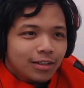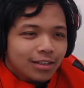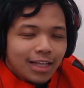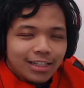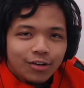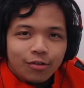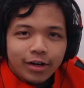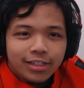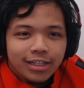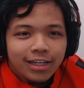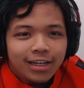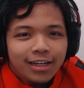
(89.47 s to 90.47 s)
That's
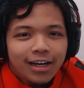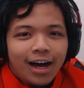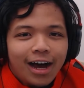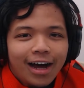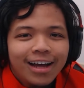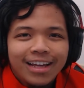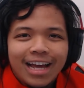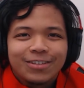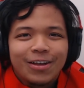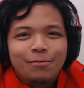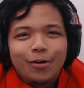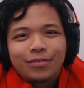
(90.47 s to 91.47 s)
crazy. Uh, yeah,
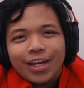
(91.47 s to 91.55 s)
so I moved